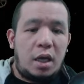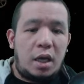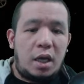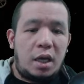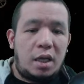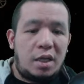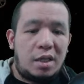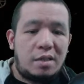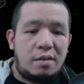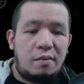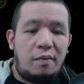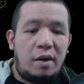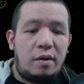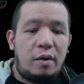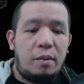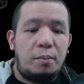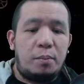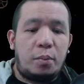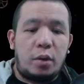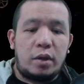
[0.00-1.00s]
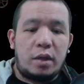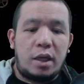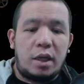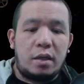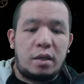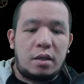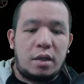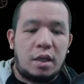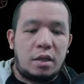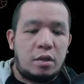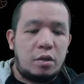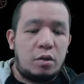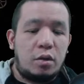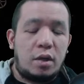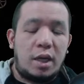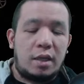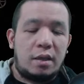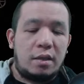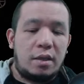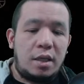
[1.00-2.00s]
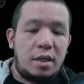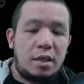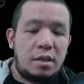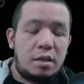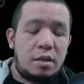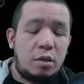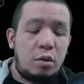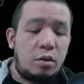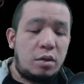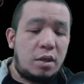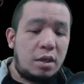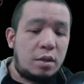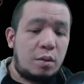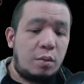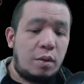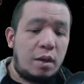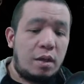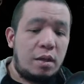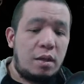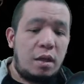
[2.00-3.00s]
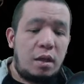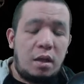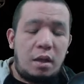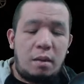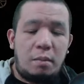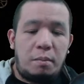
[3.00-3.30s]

and it's very important that you get this node as well